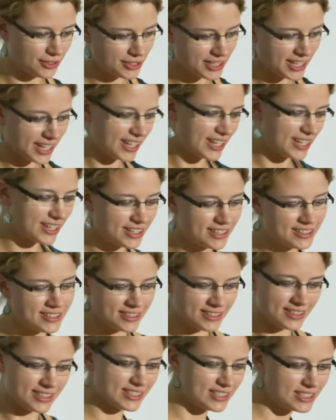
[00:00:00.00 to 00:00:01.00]
oh yeah,
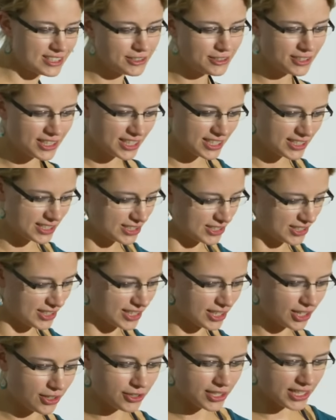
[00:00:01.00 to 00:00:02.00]
let's do this, you're
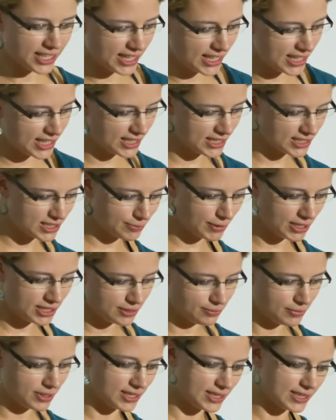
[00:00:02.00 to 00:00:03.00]
like, okay, let's
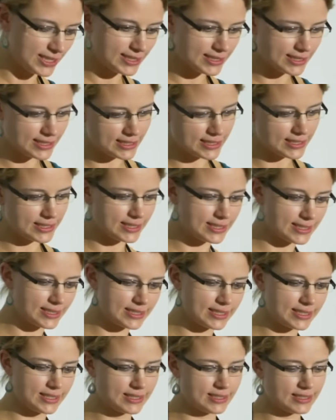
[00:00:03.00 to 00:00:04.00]
multiply it,
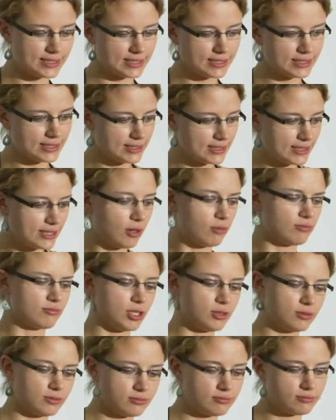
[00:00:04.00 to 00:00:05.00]
say 60,
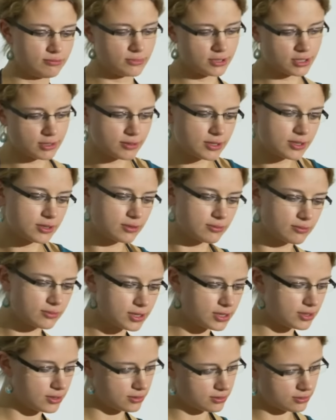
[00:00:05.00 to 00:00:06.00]
this was too
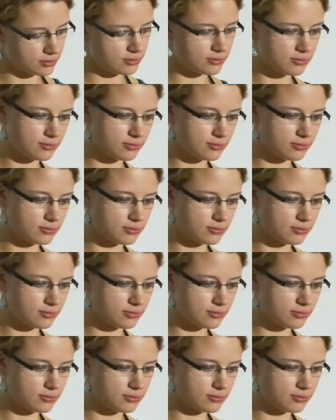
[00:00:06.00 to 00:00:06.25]
much,